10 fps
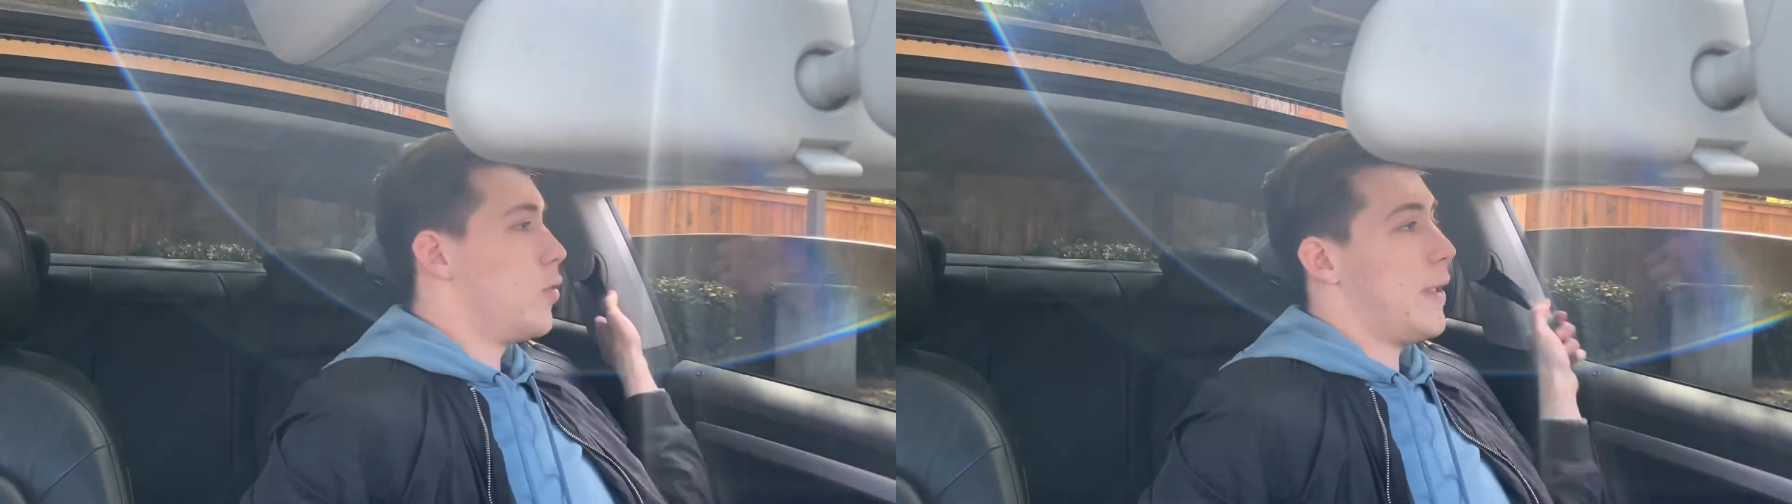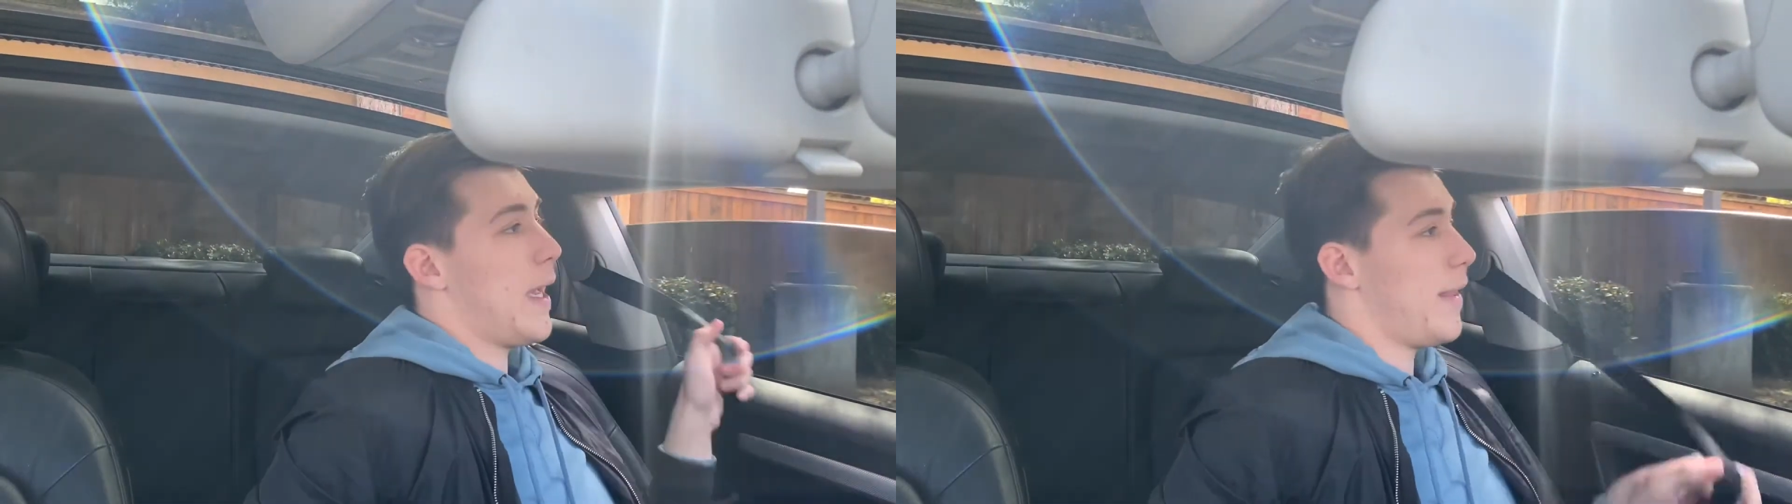
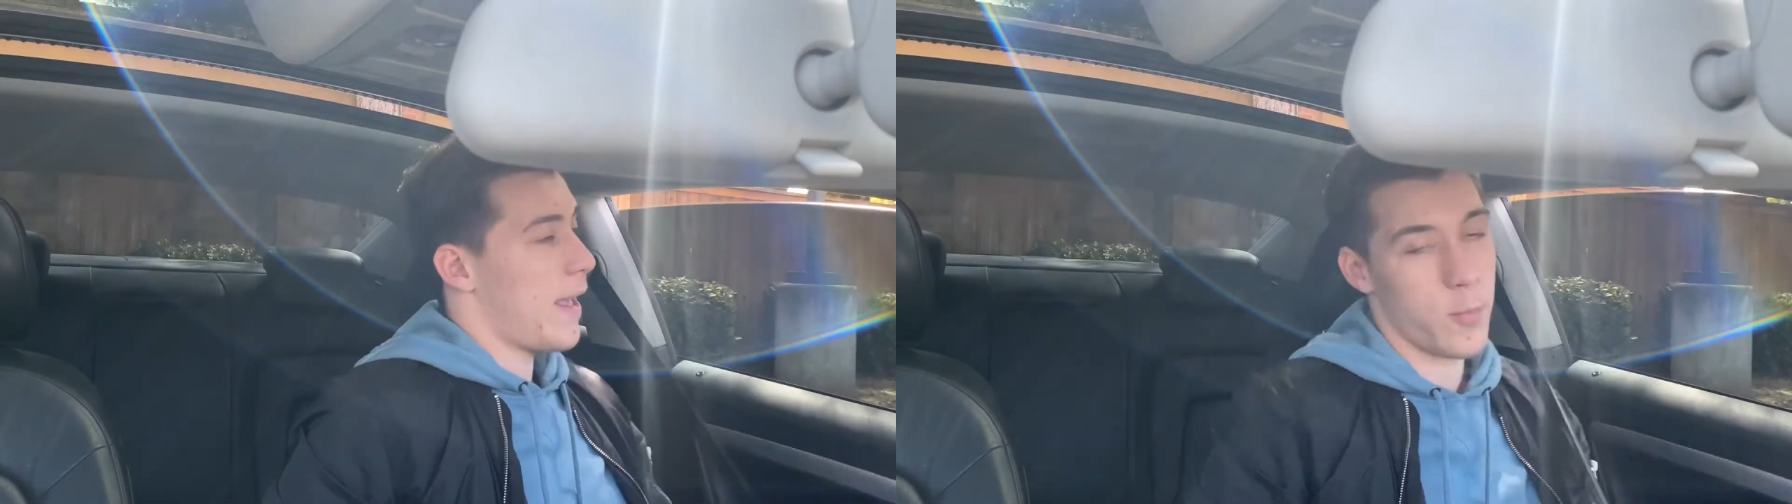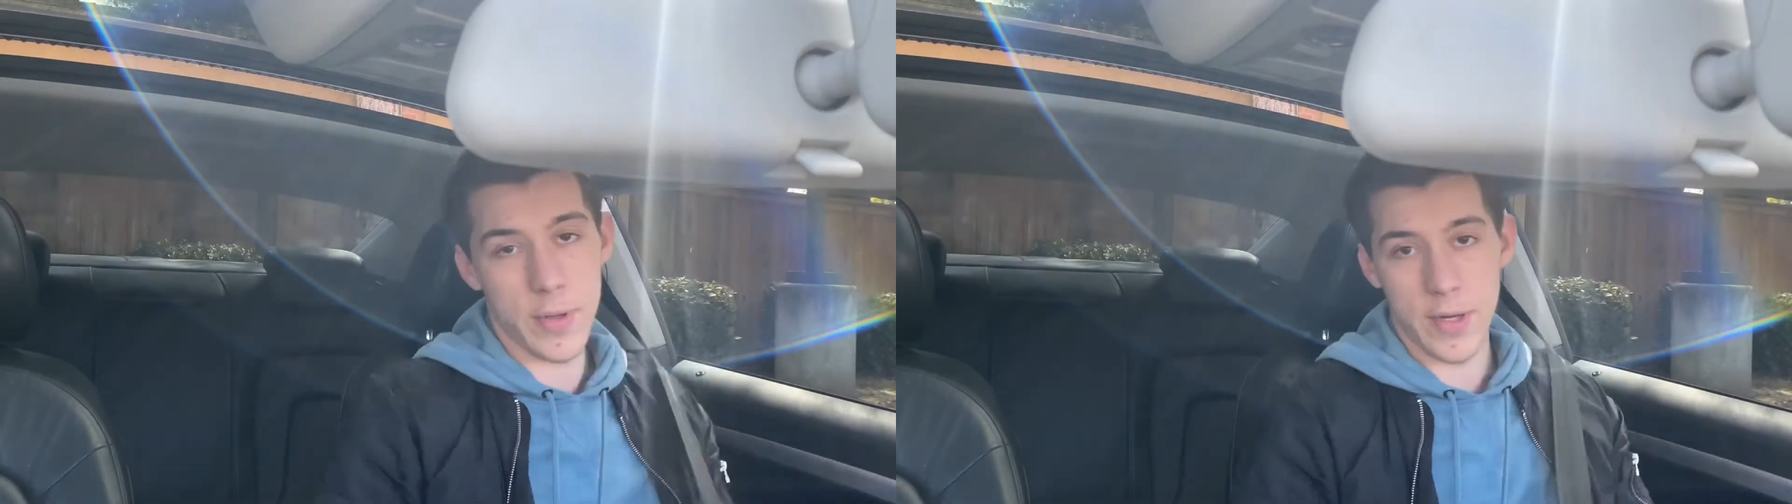Yeah,
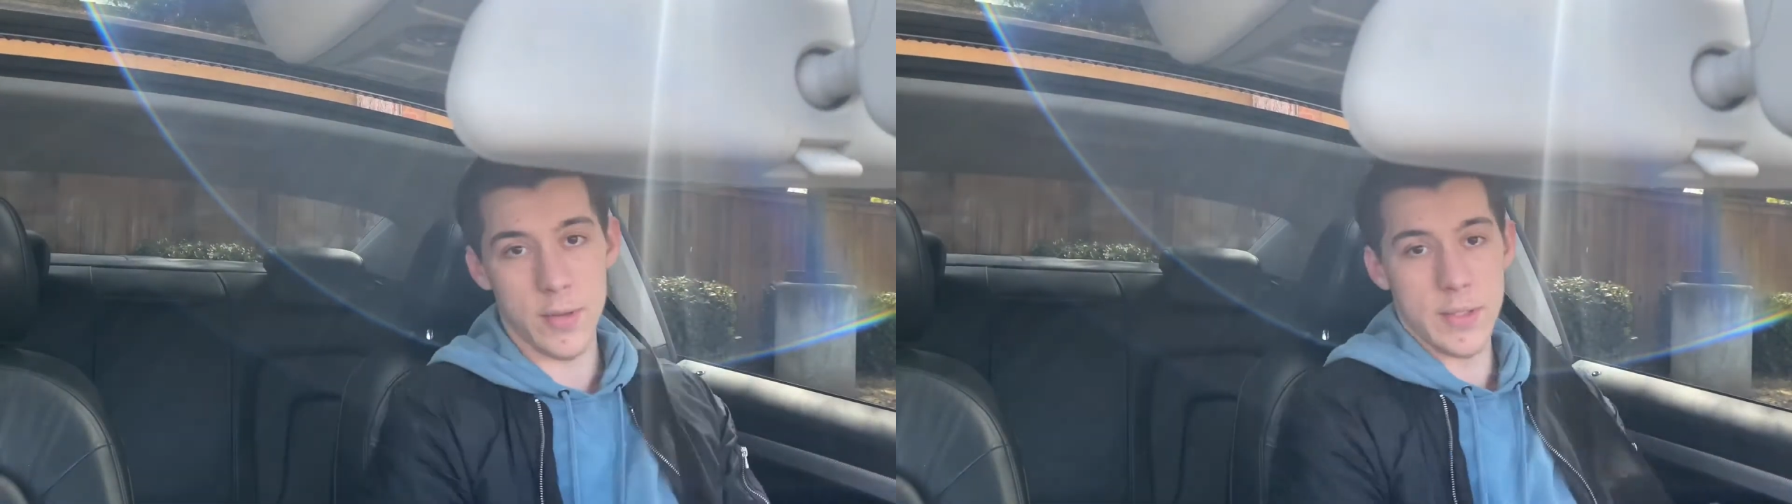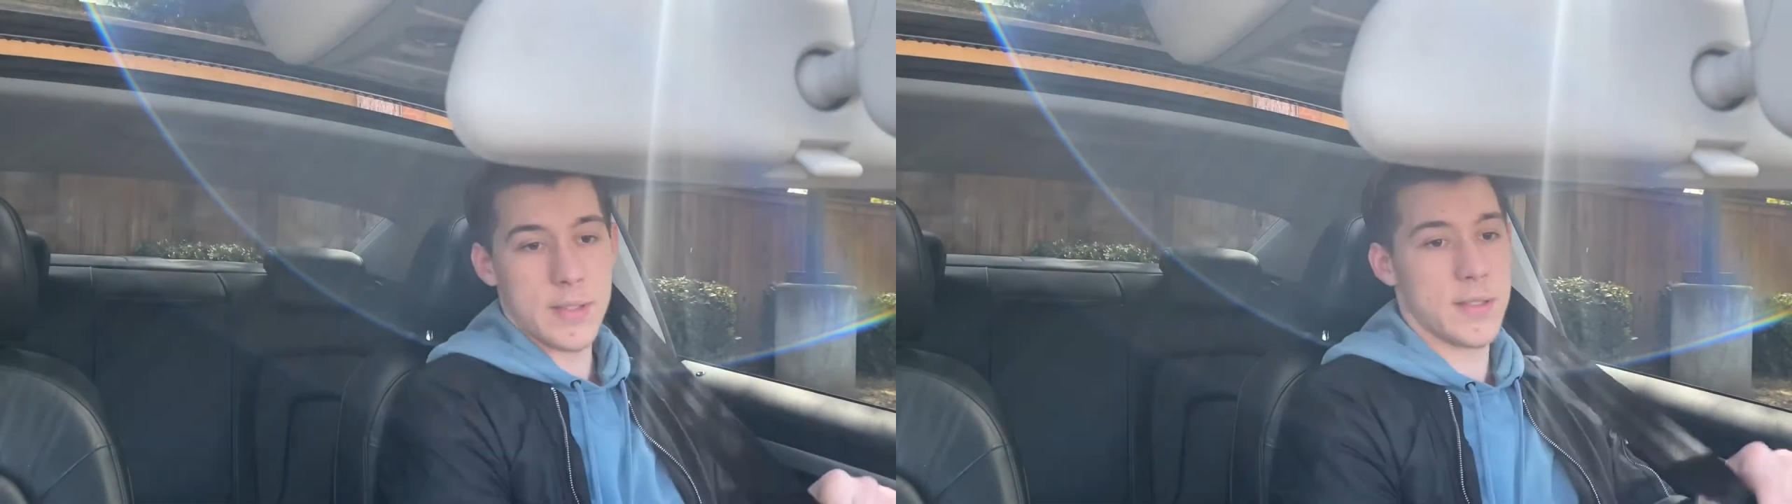that
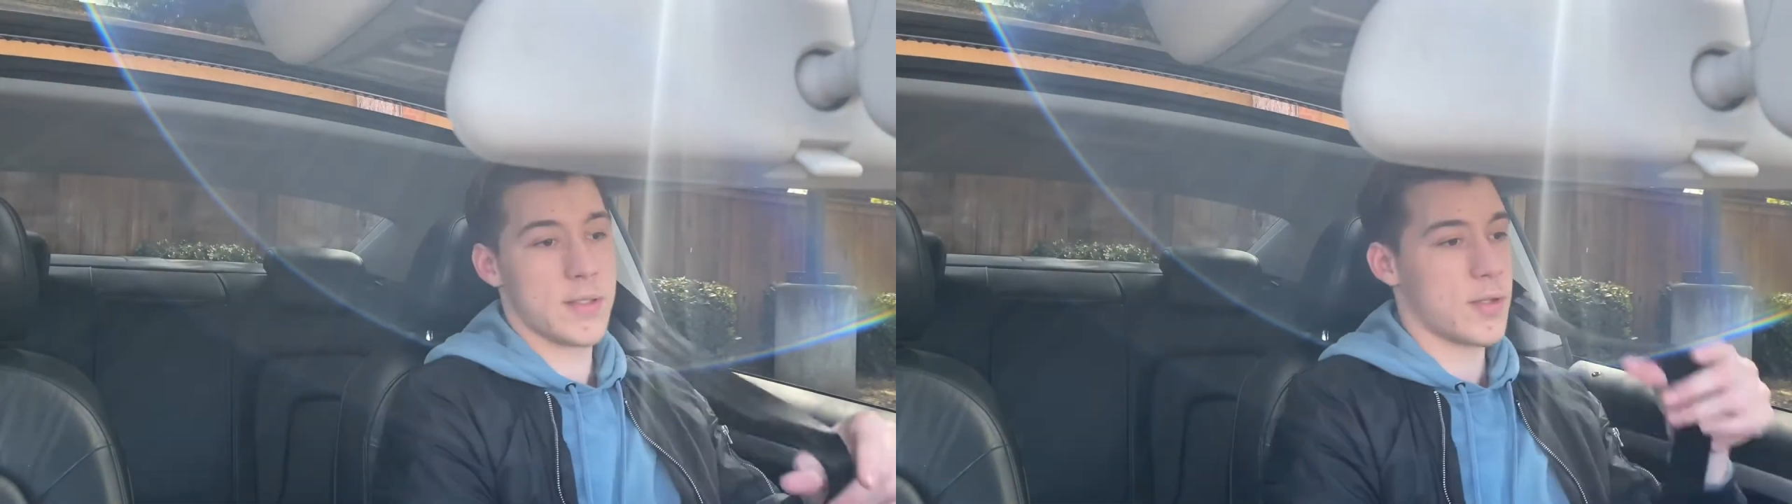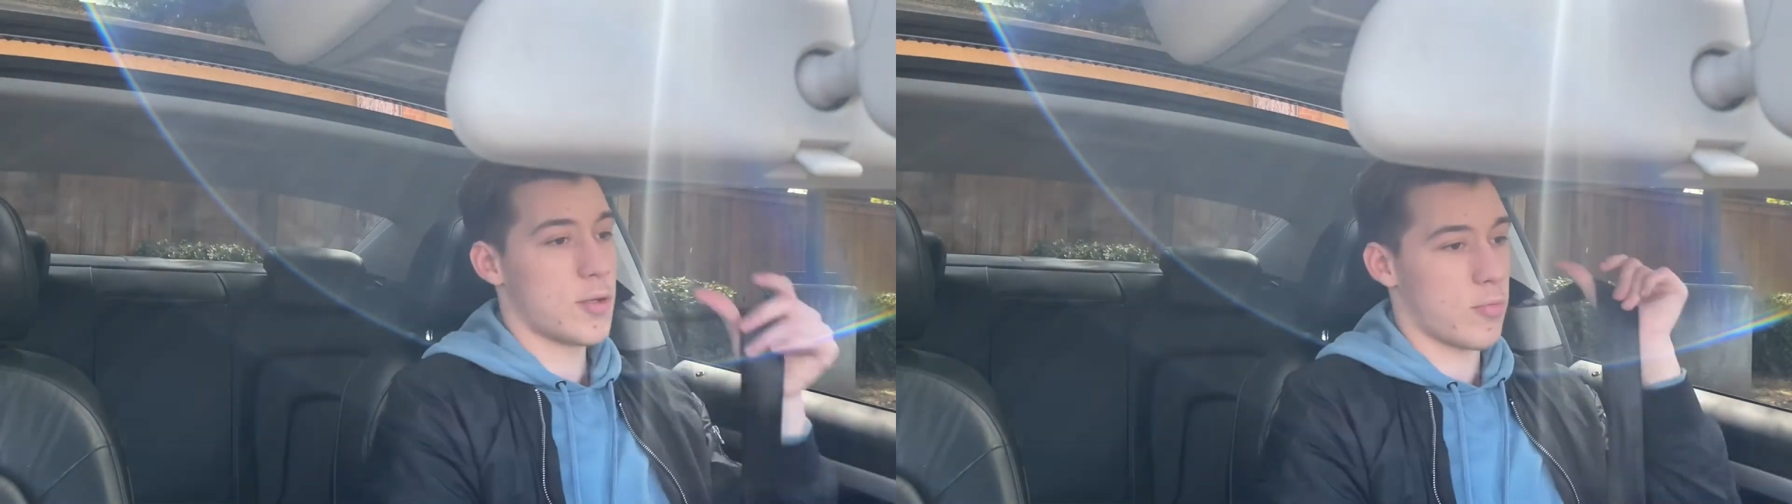window is
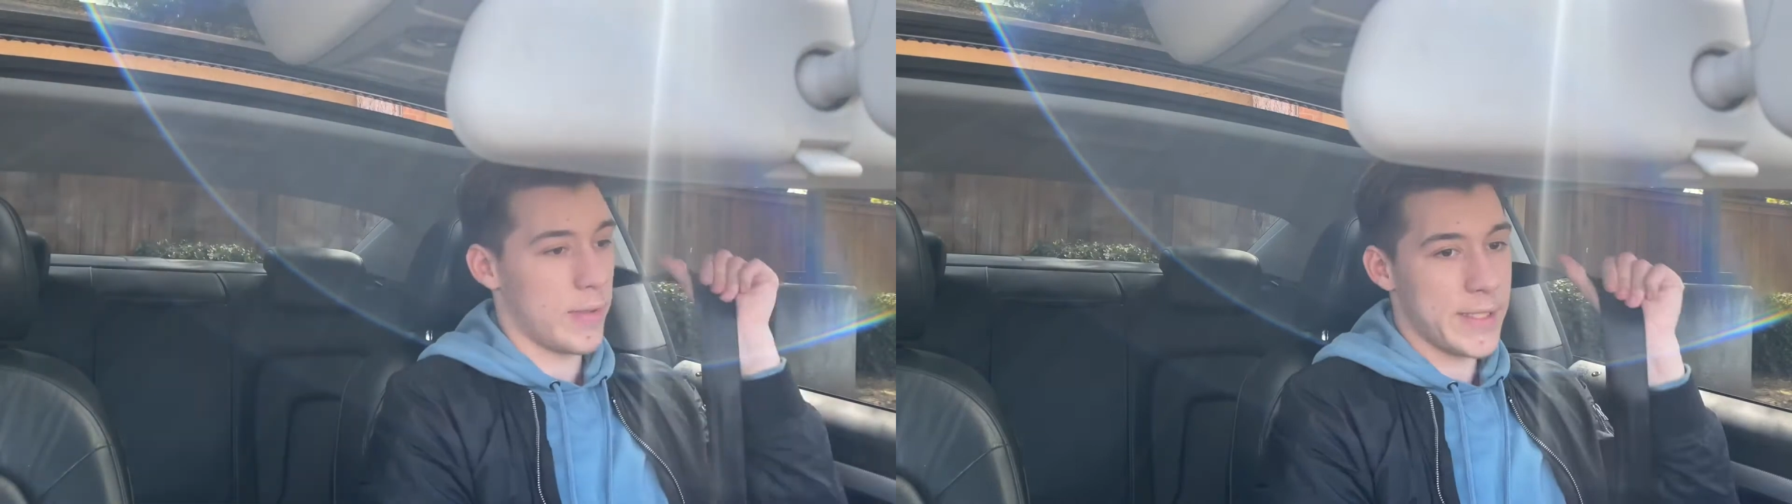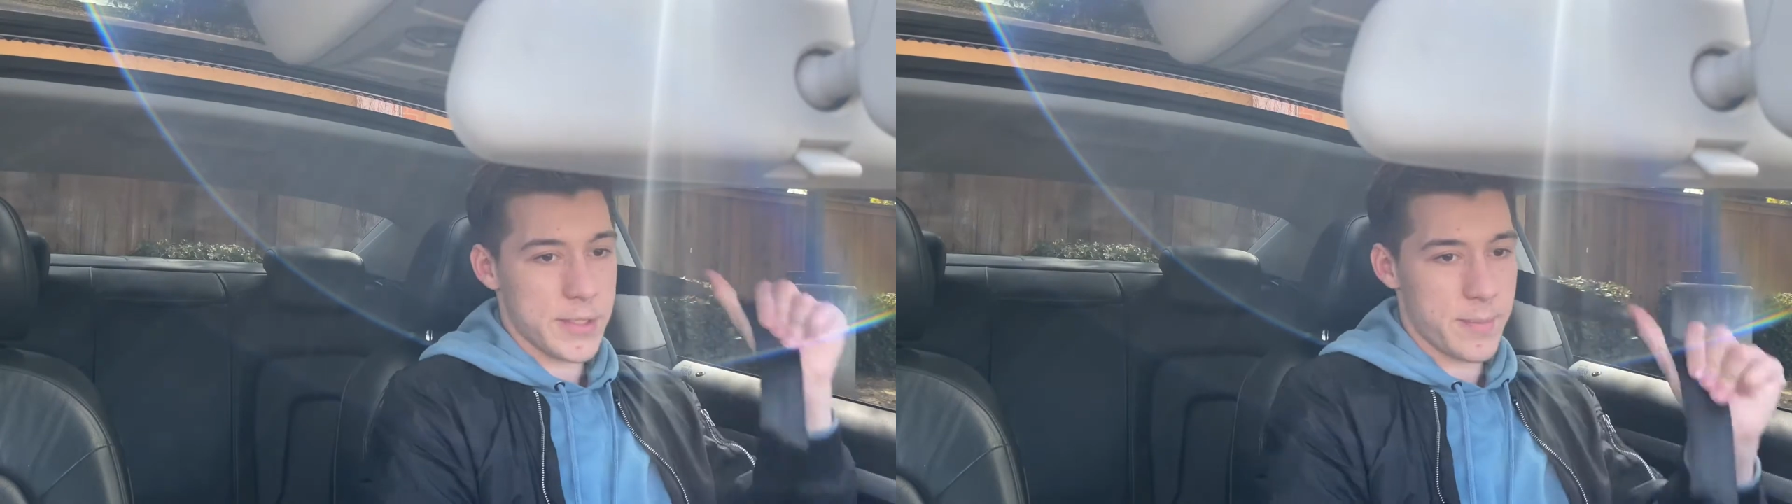
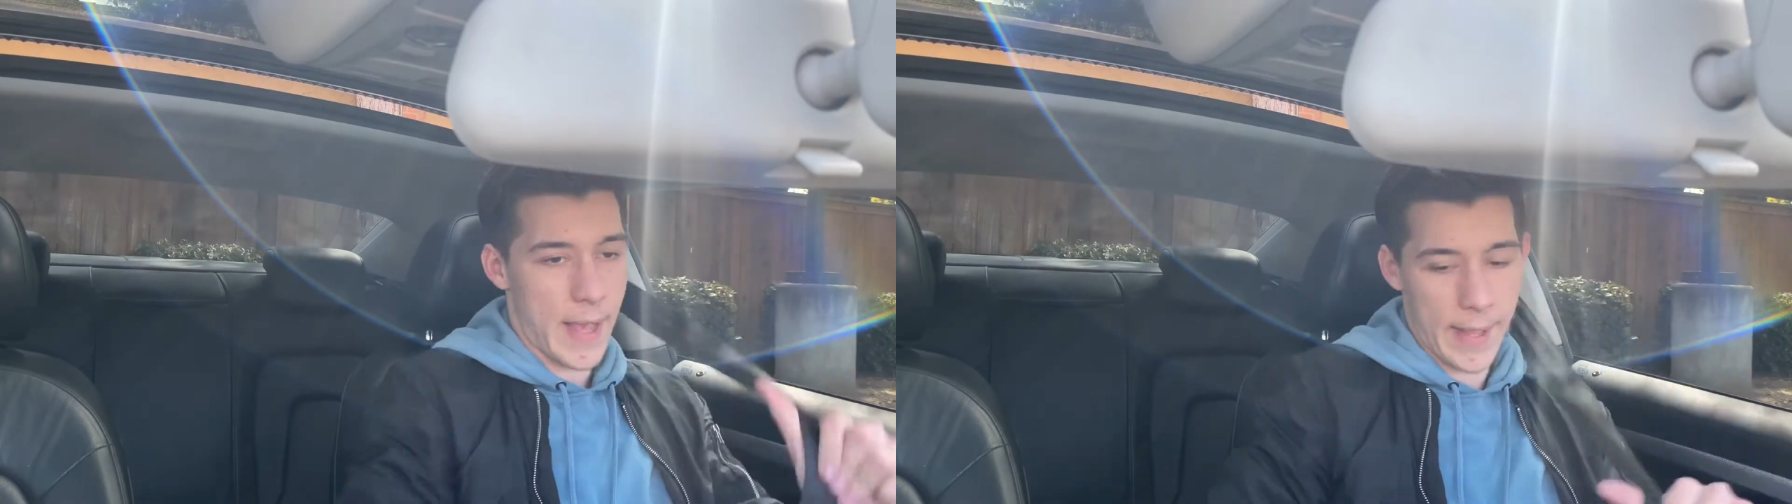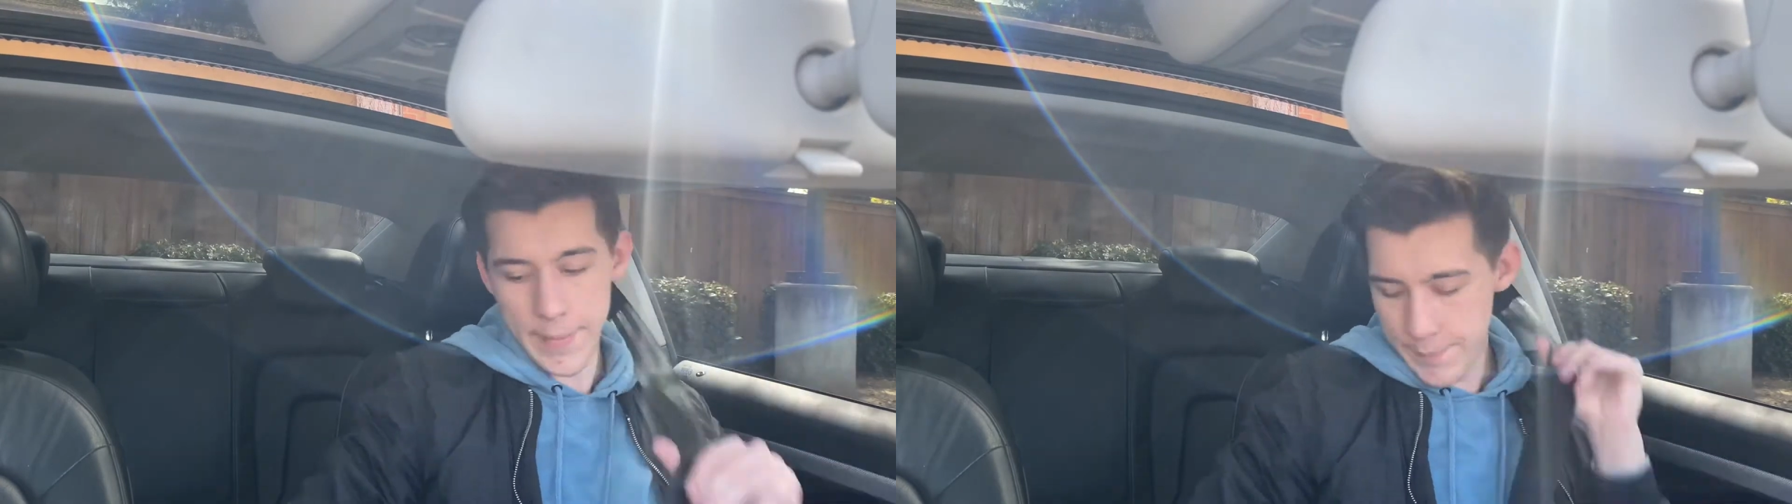screeching bad.